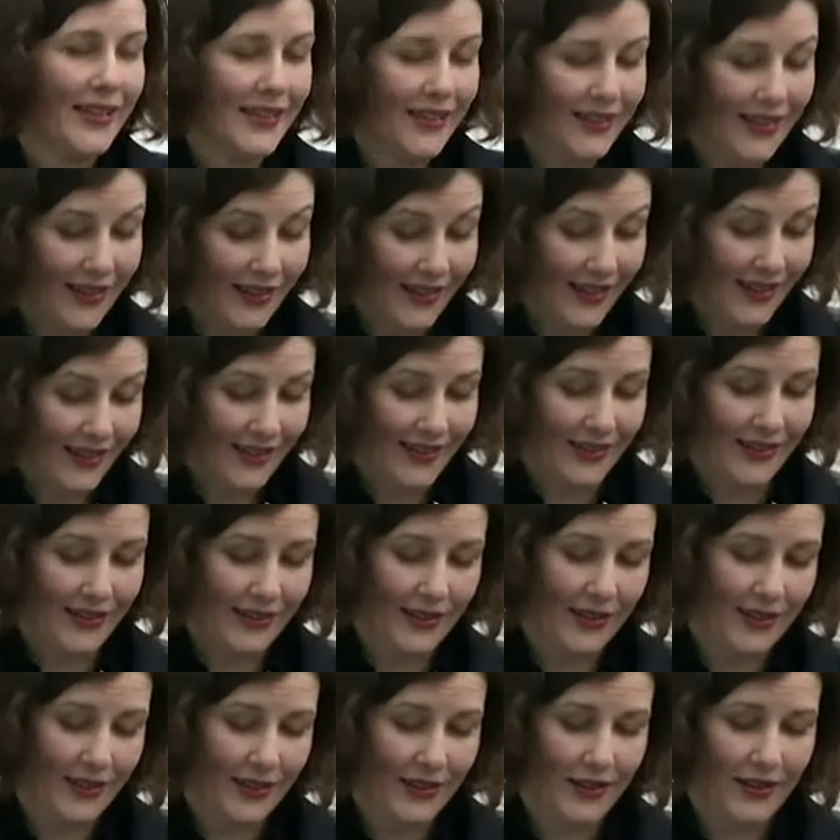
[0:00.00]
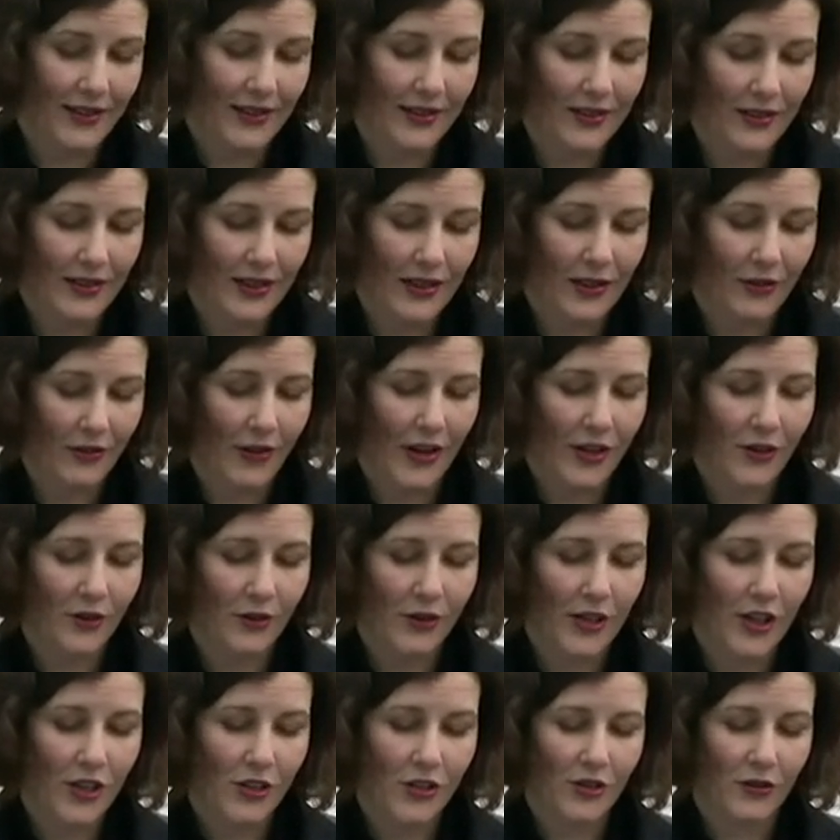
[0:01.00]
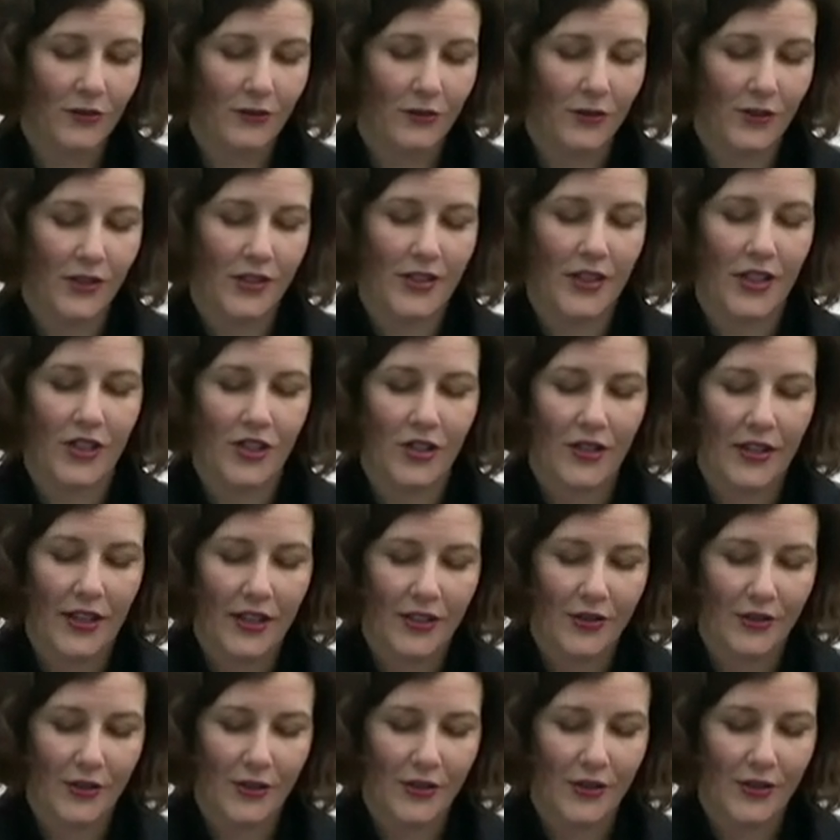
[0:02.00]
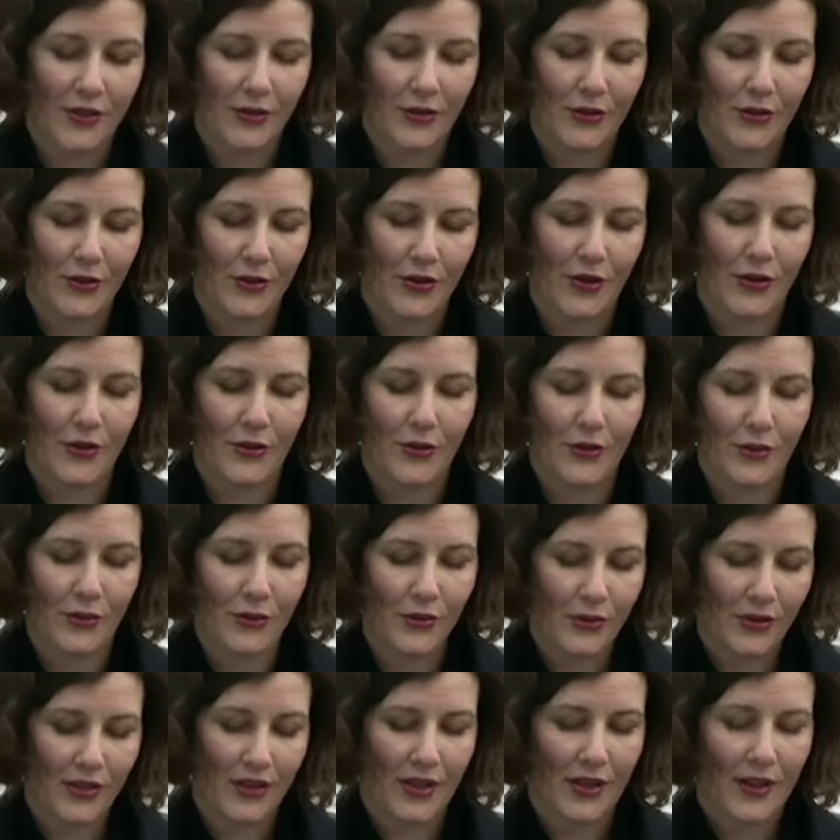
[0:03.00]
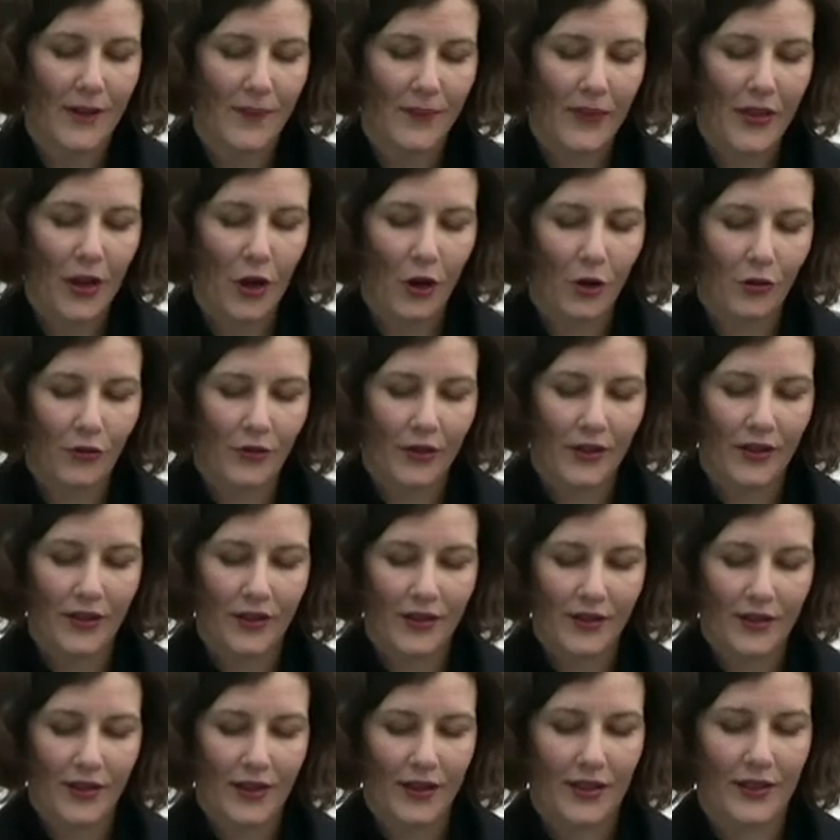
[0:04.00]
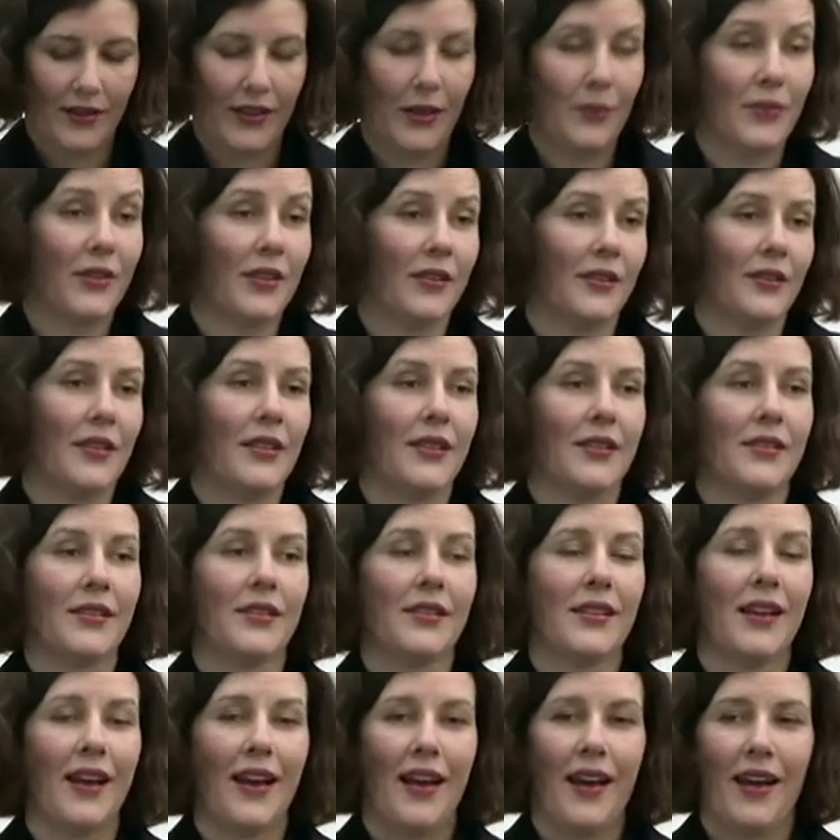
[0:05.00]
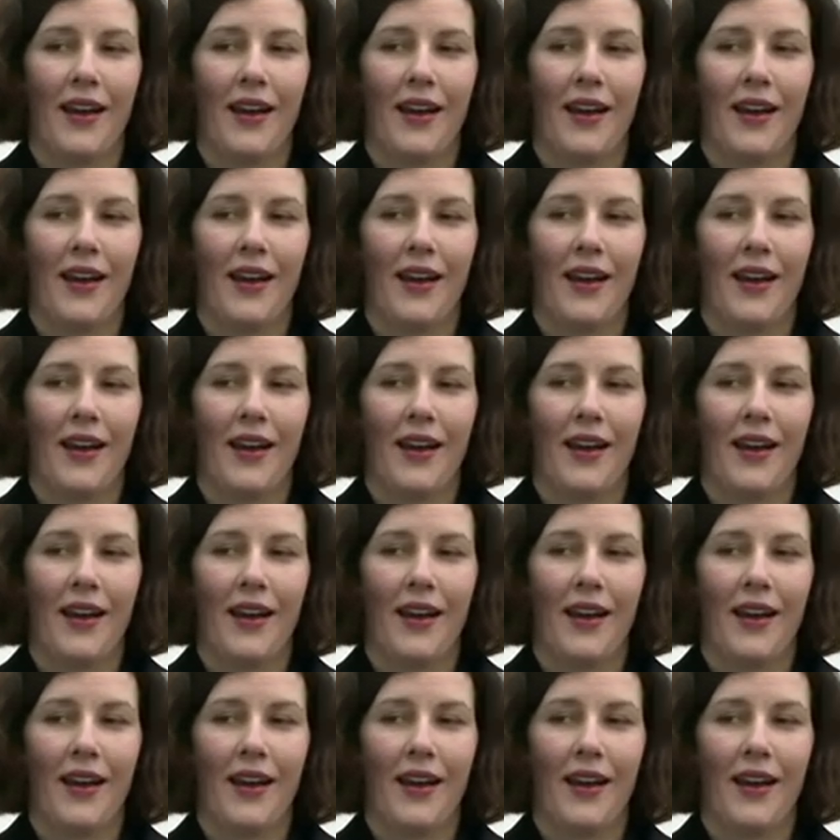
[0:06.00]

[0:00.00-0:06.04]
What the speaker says: tighten the regulation for such lenders to reduce over indebtedness.